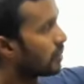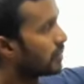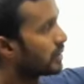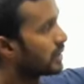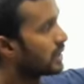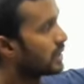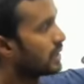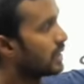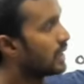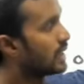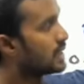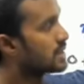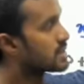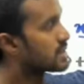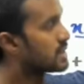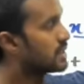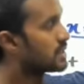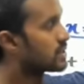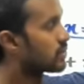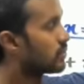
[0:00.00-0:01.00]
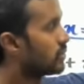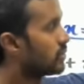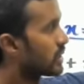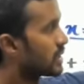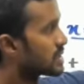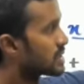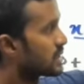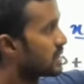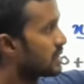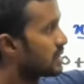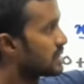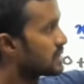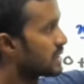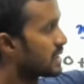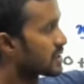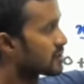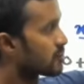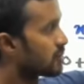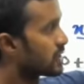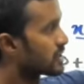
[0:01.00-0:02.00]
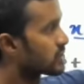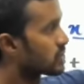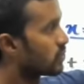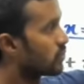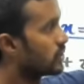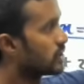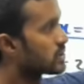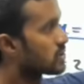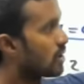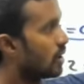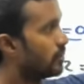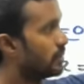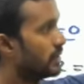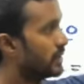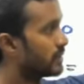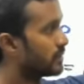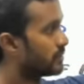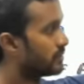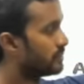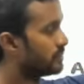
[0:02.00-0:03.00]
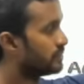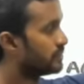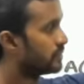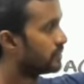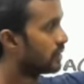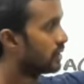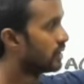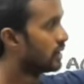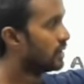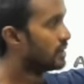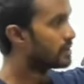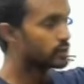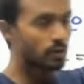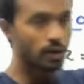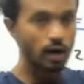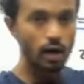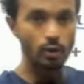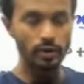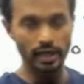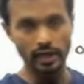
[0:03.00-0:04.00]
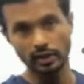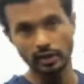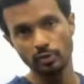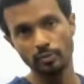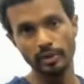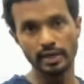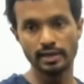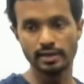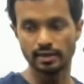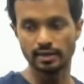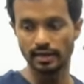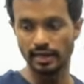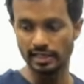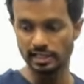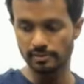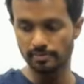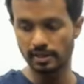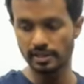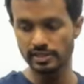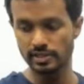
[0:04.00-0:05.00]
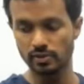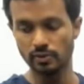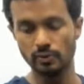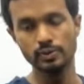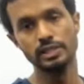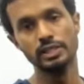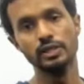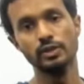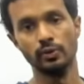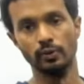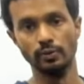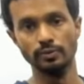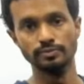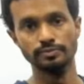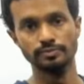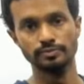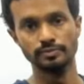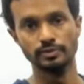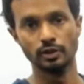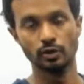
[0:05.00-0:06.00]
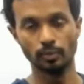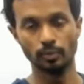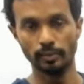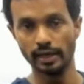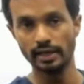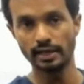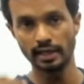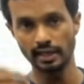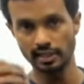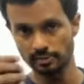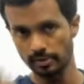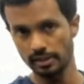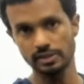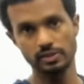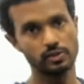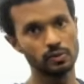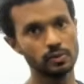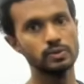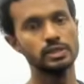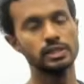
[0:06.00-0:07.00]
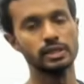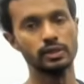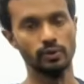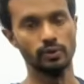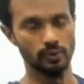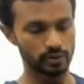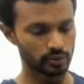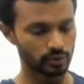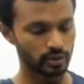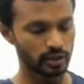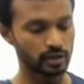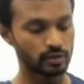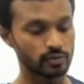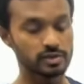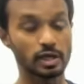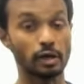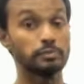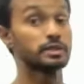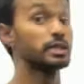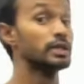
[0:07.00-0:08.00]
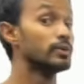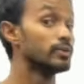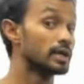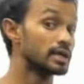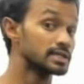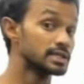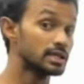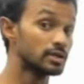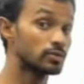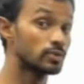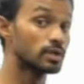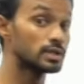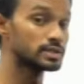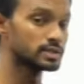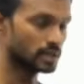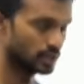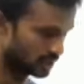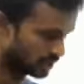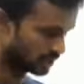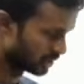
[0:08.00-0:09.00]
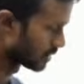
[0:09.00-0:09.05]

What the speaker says: common in a and c. So you can see this x plus 2 is common. So how can you make x plus 2 0? To make x plus 2 0, you need to substitute x equals